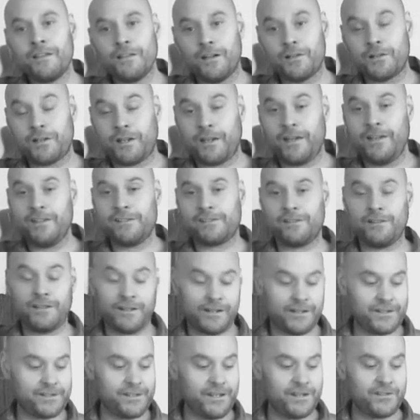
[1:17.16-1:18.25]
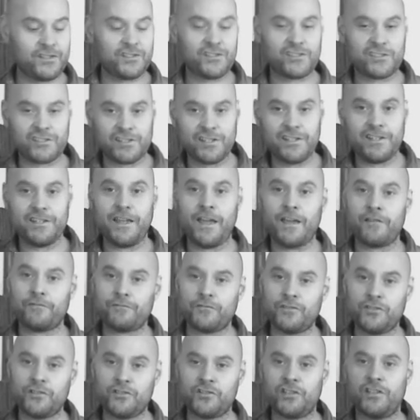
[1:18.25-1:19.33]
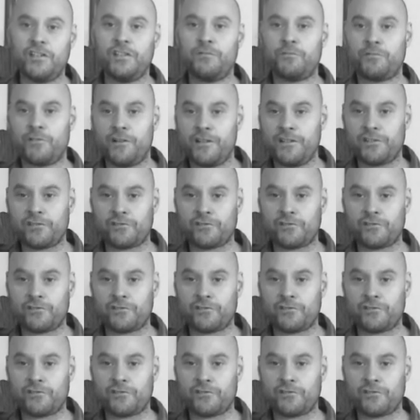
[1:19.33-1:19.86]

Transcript: Okay, so like I said, it's just C, F and G, pretty